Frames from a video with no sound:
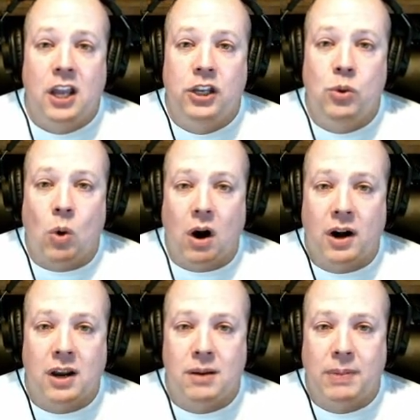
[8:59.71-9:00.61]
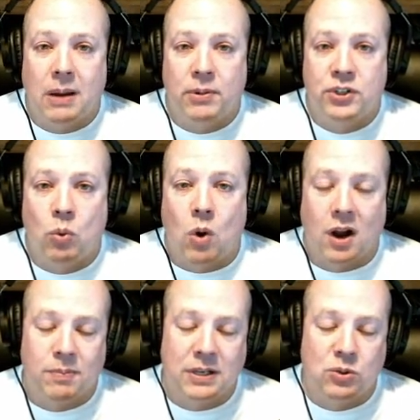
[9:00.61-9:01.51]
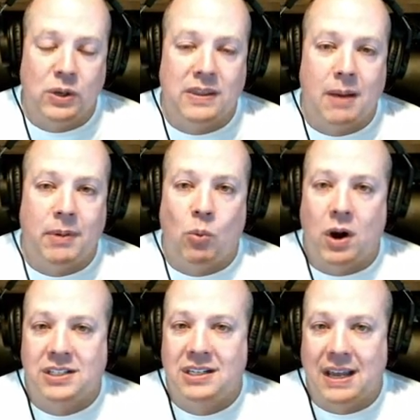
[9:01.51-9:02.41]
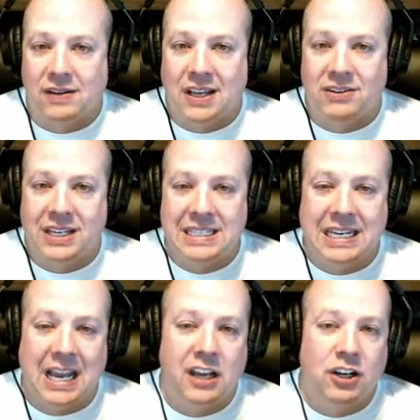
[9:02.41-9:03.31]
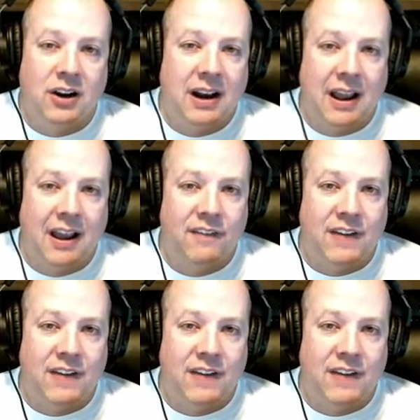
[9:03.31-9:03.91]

you are going to be able to walk between them and walk to Downtown Disney, and you're going to have